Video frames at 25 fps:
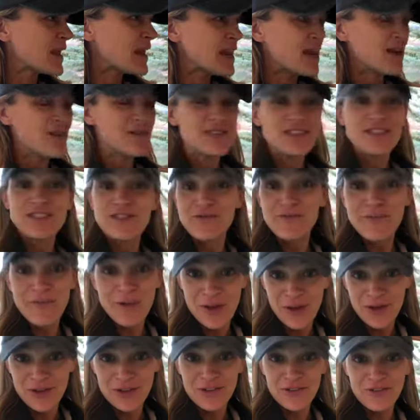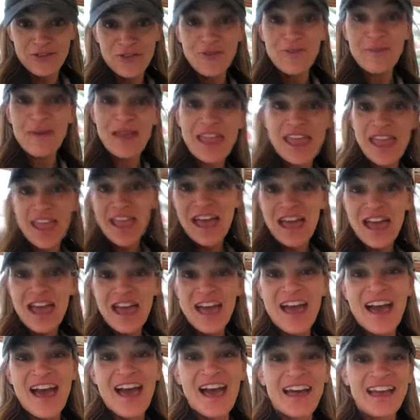Eight ounces of milk. For me,
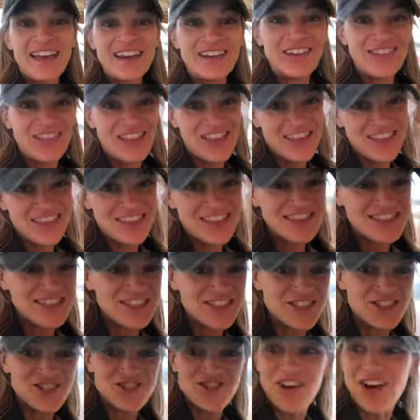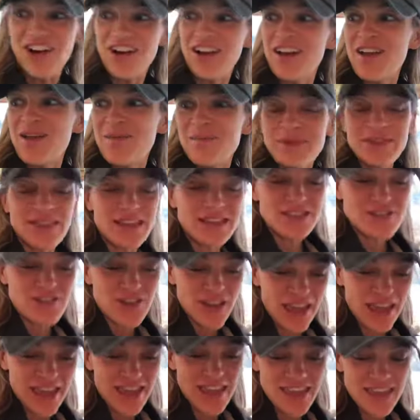I don't like things as strong, but
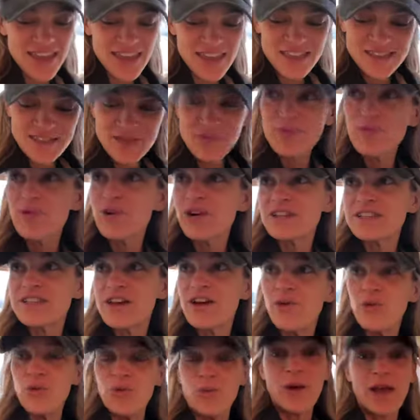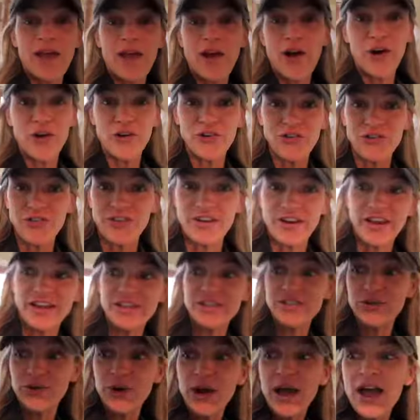that's okay. He works out way harder than
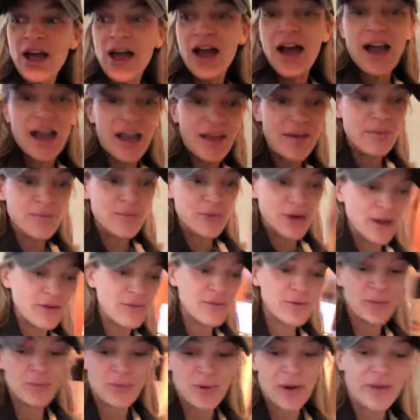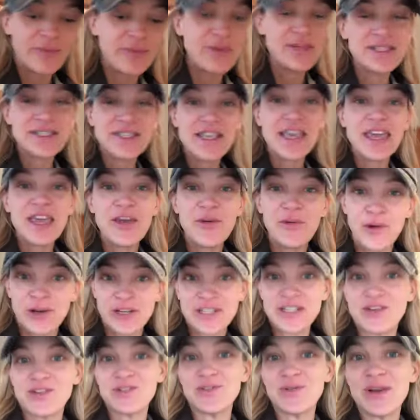I do. I I would probably say he
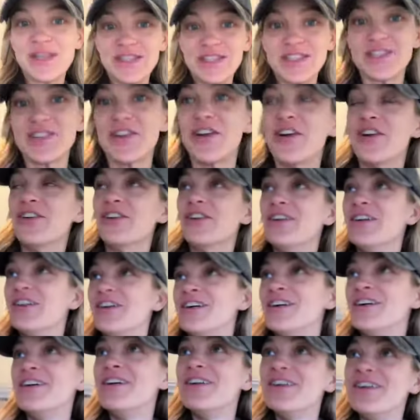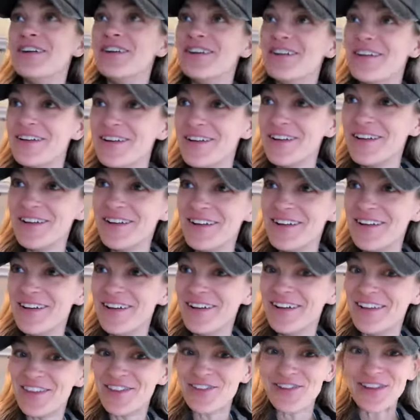works out twice as hard. Three
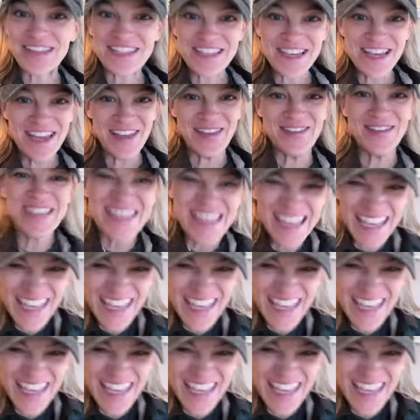times. Three times.